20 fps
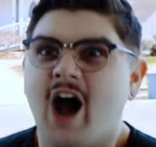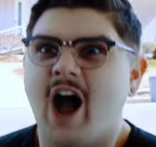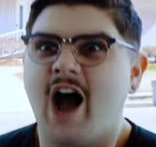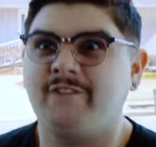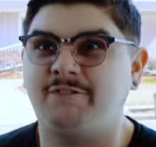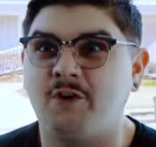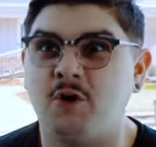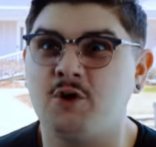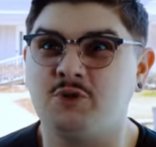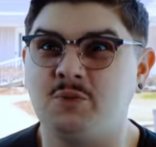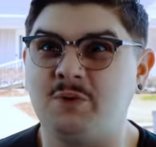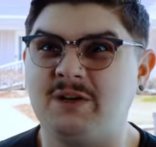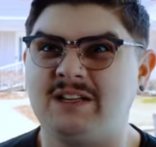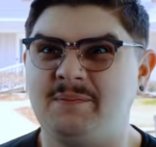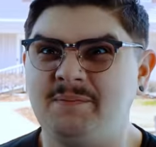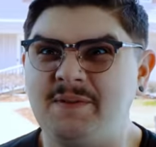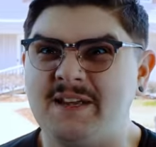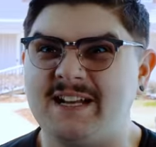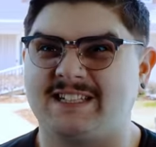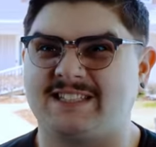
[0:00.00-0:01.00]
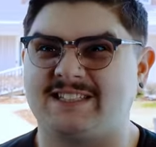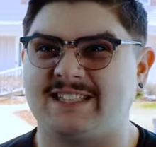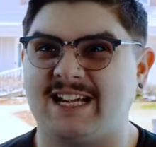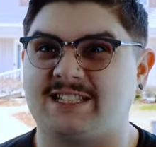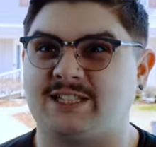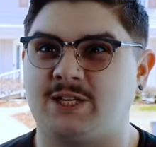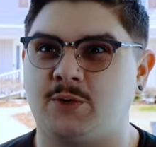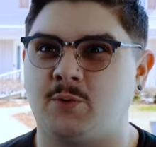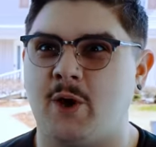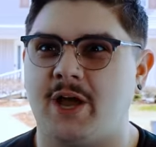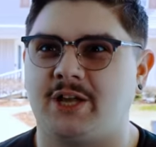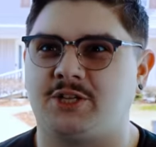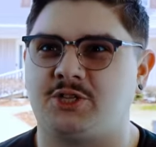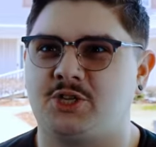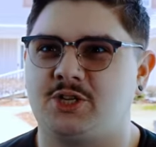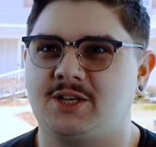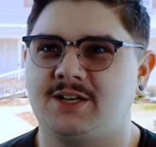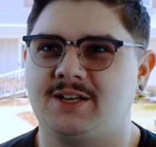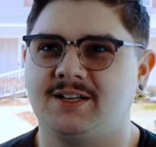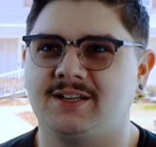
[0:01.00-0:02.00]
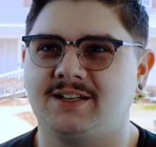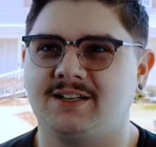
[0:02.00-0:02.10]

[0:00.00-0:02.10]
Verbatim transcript: I've always wanted to meet a sexy witch!